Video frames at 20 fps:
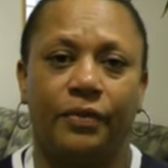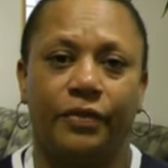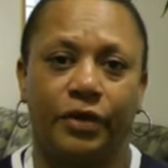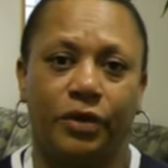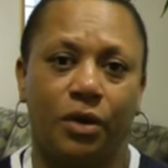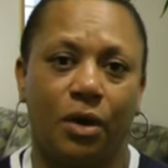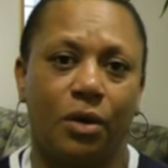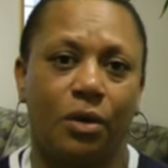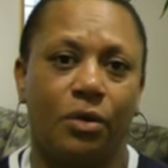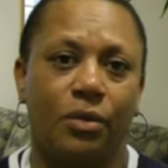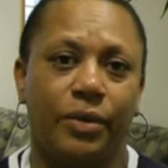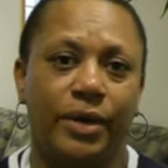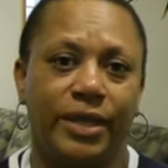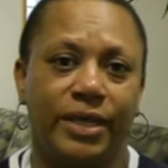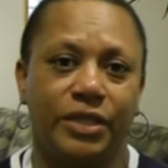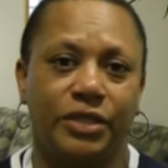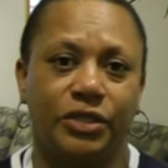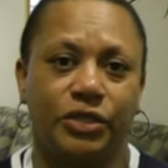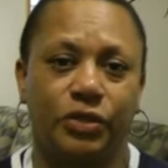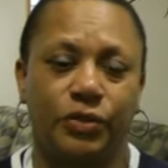The goal
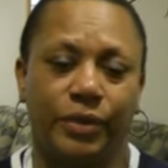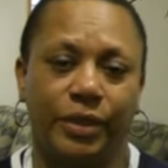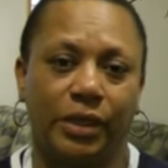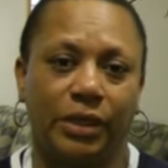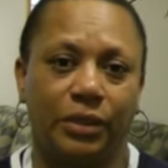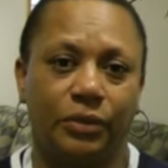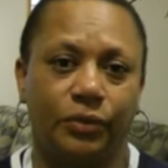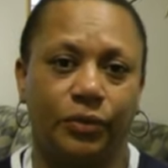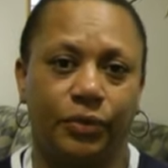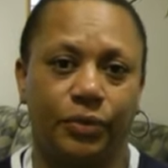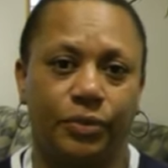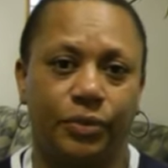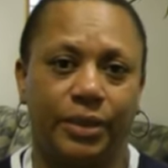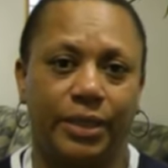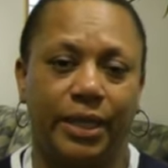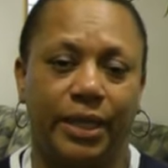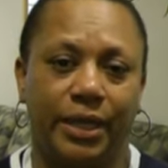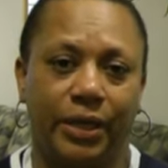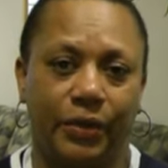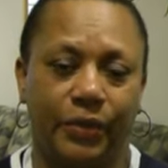is to
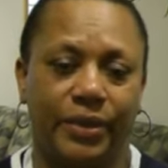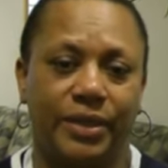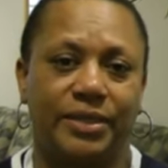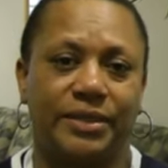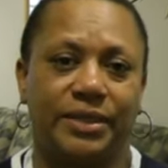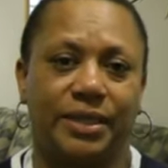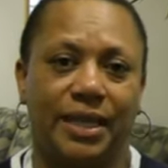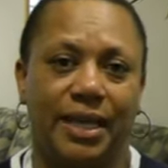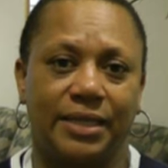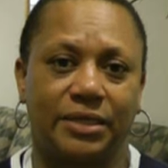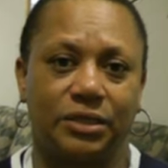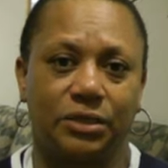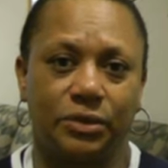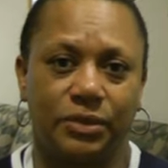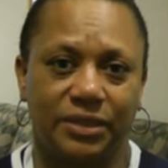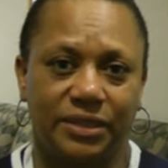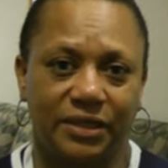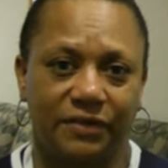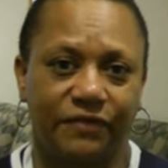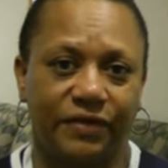increase
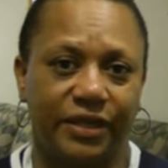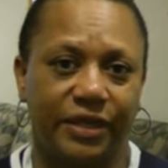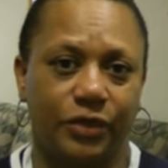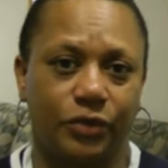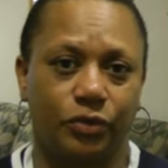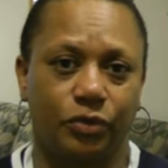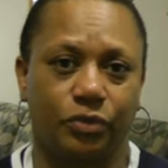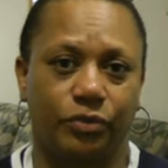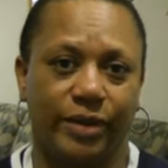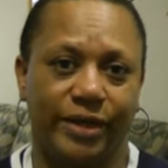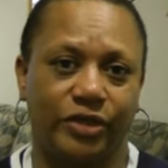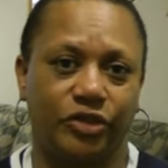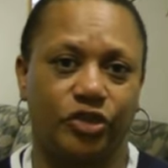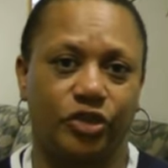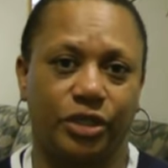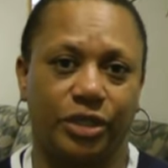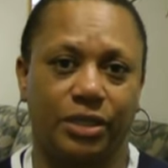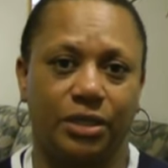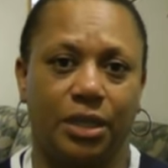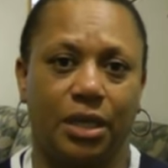exclusivity and
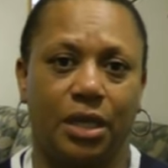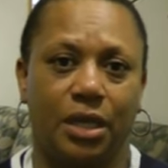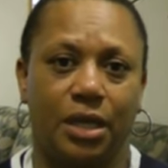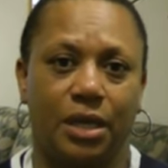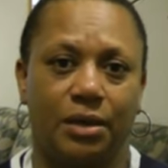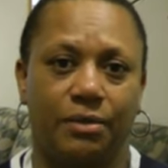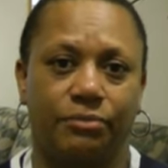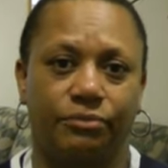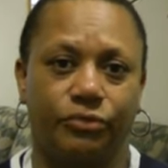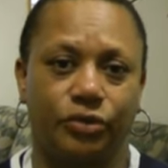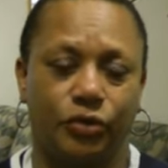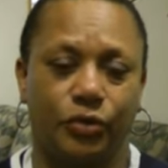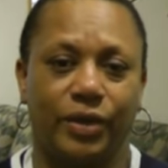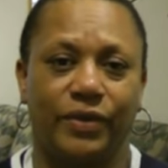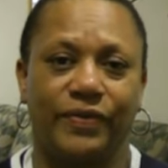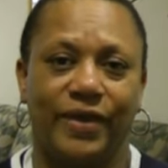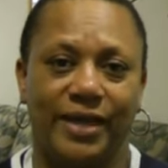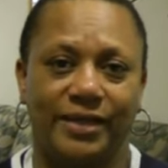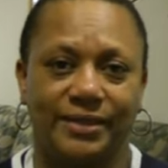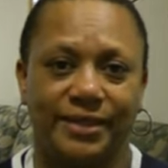duration
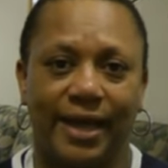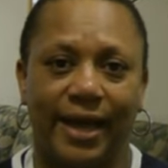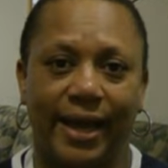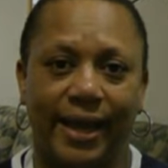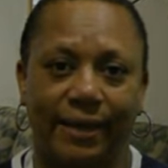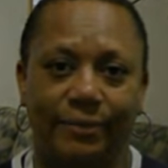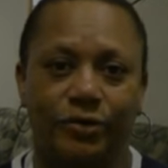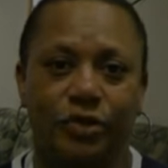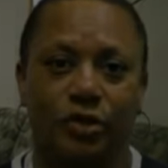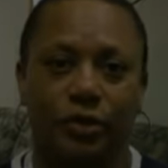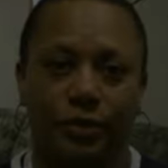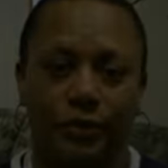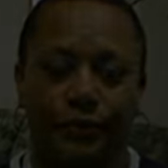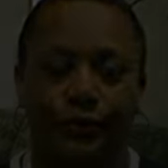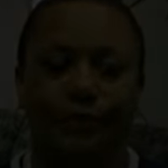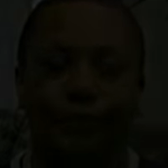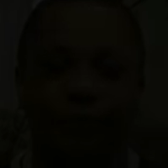during that time. So